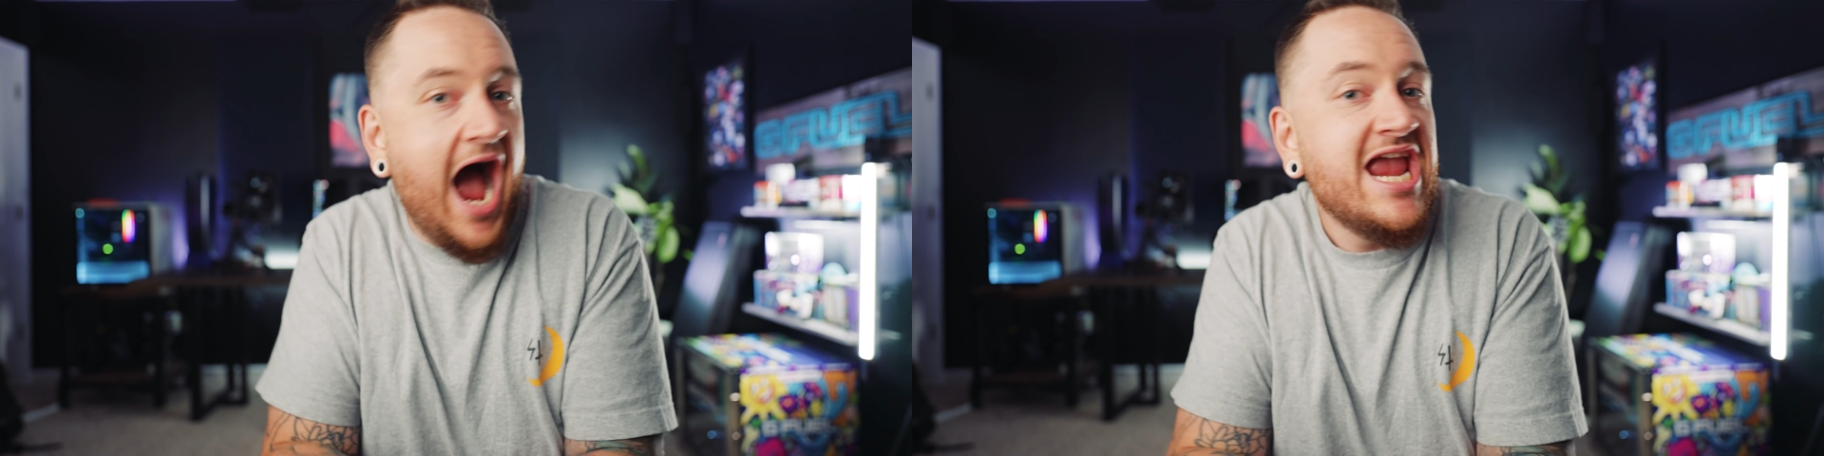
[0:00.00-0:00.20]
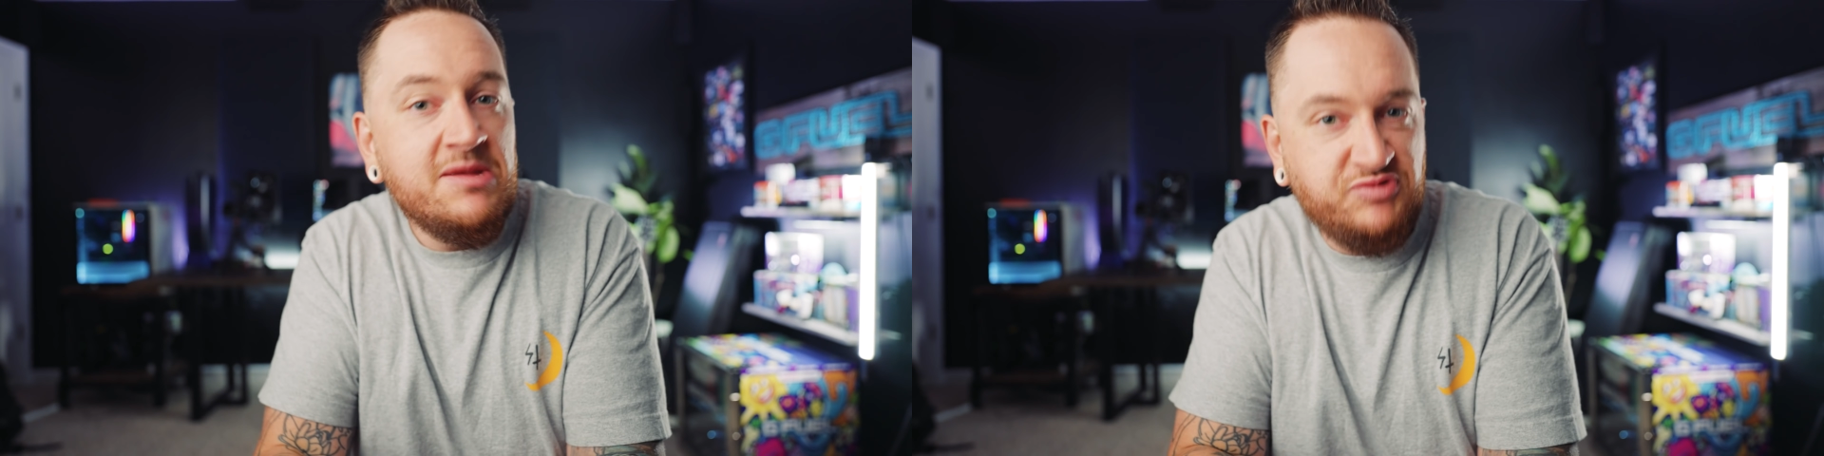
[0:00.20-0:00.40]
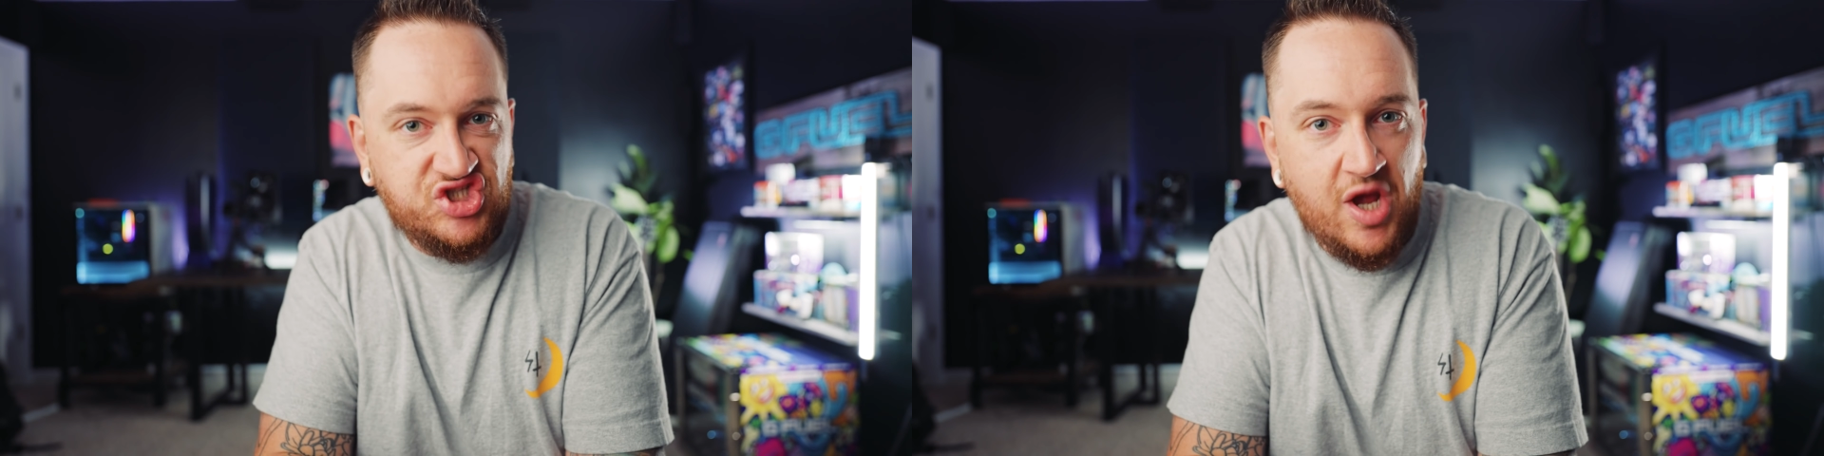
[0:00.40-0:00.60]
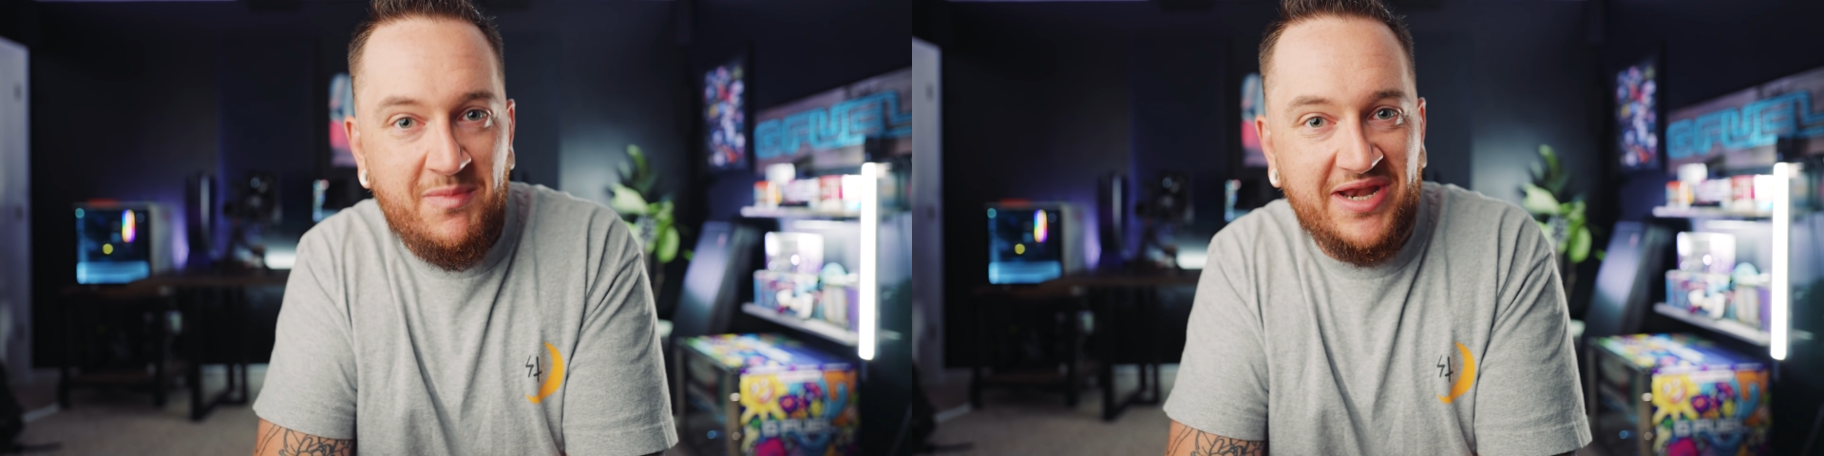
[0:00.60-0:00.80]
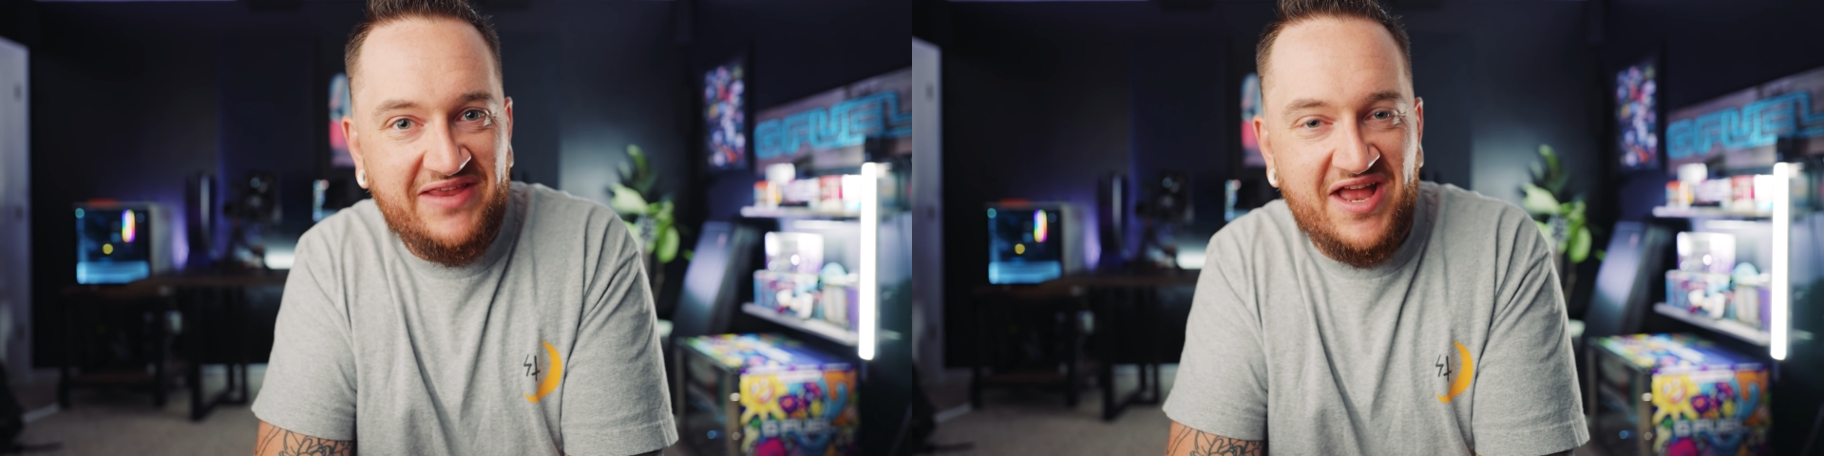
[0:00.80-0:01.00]
I am
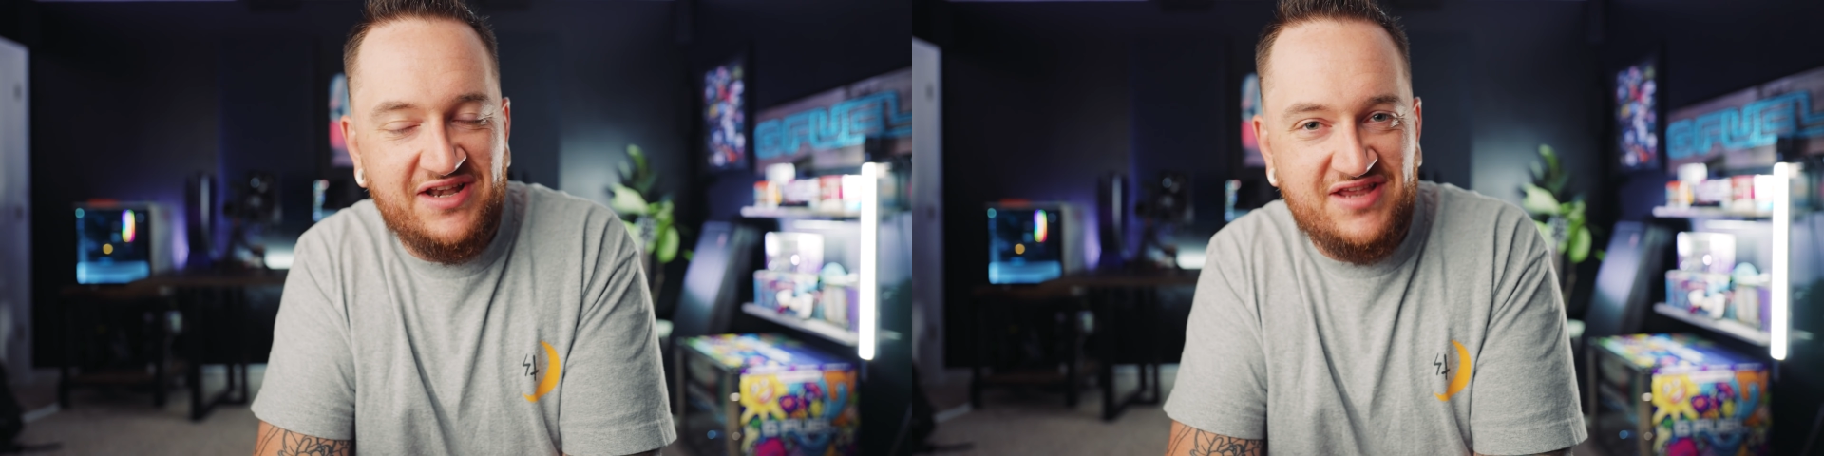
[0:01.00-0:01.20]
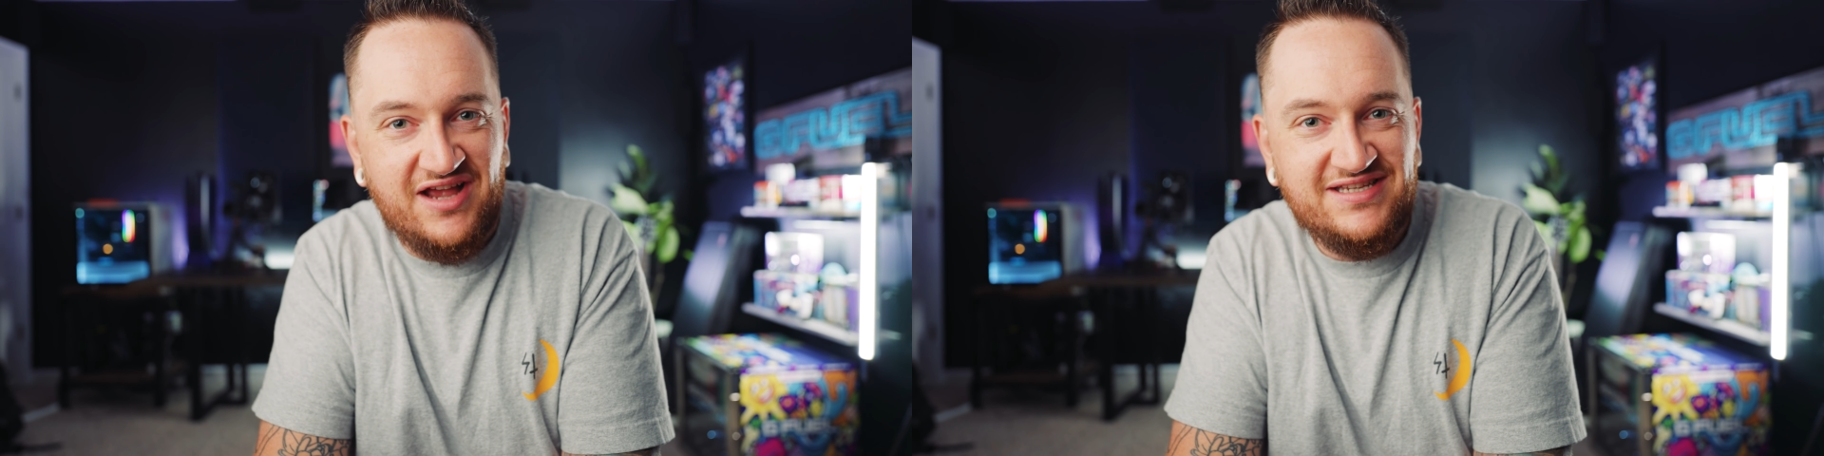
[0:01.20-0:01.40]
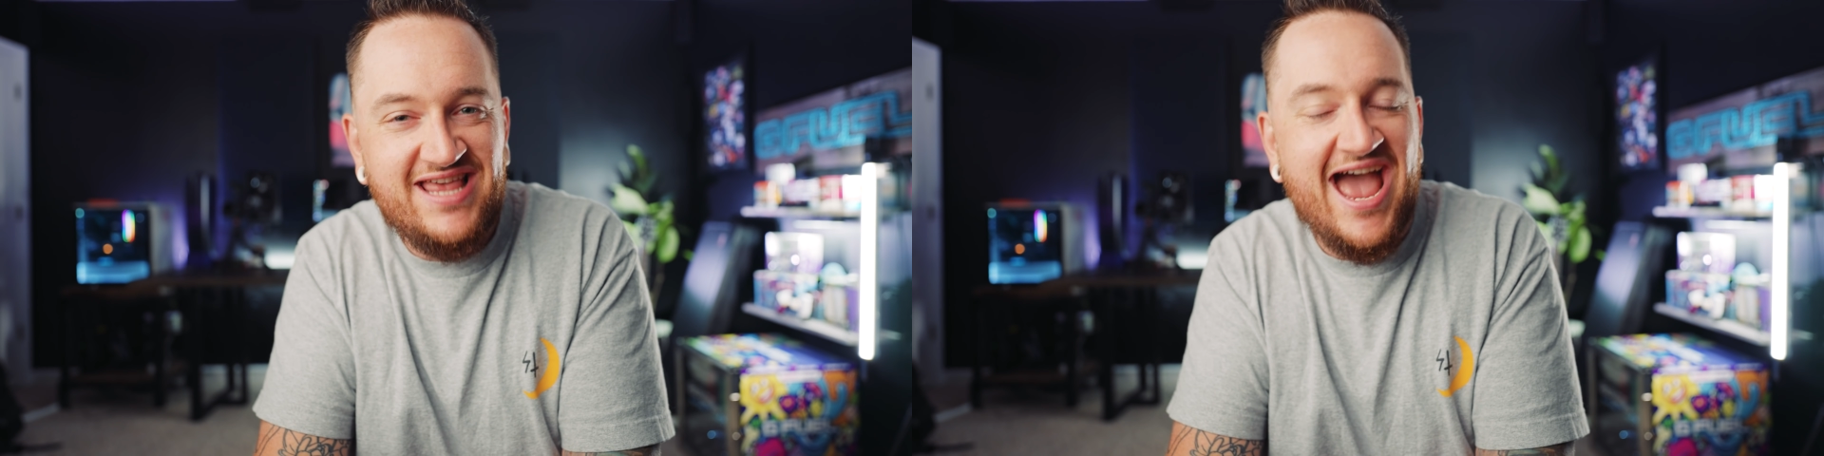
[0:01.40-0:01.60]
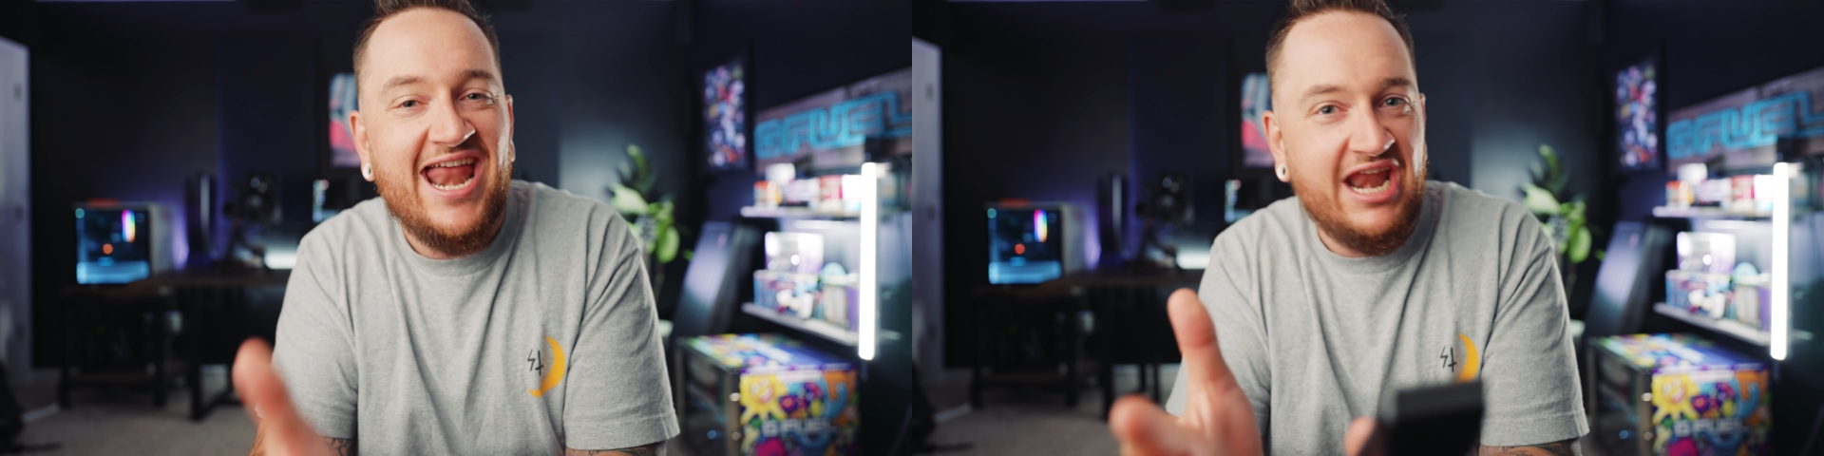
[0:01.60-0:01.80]
somebody that does that,